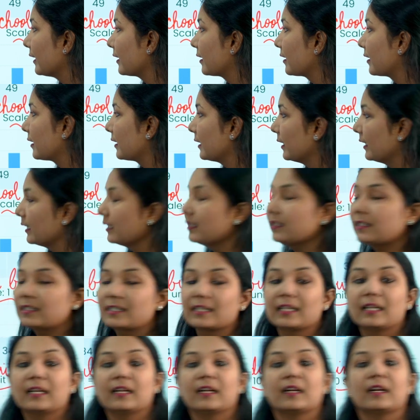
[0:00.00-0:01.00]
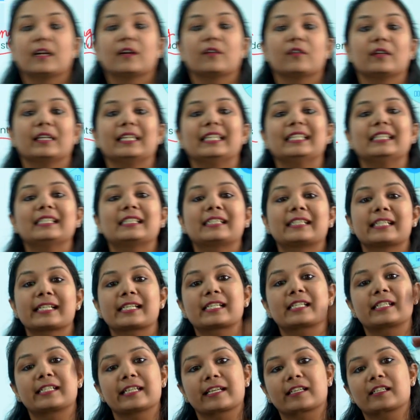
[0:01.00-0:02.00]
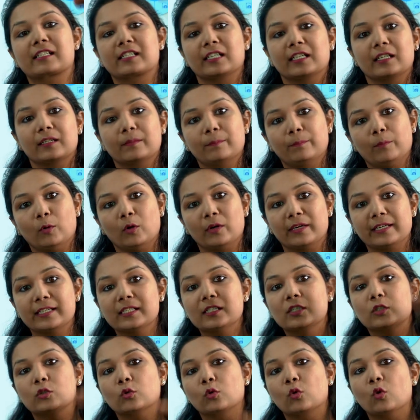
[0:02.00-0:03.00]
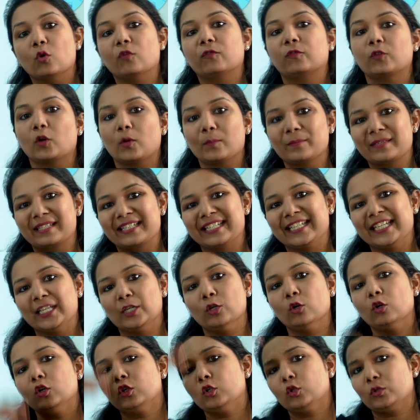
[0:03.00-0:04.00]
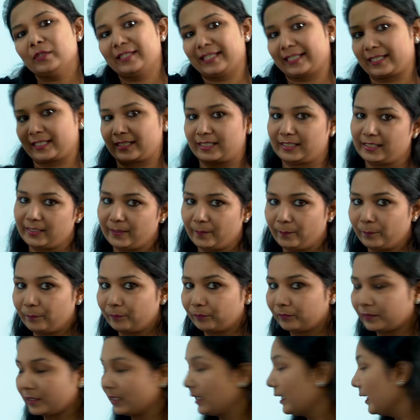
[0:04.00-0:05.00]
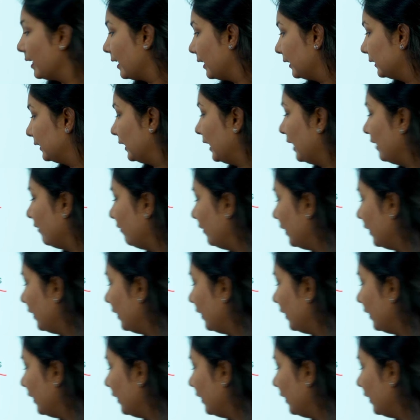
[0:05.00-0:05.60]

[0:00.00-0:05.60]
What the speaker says: distance in 6 distant points to go from 0 to 60. Then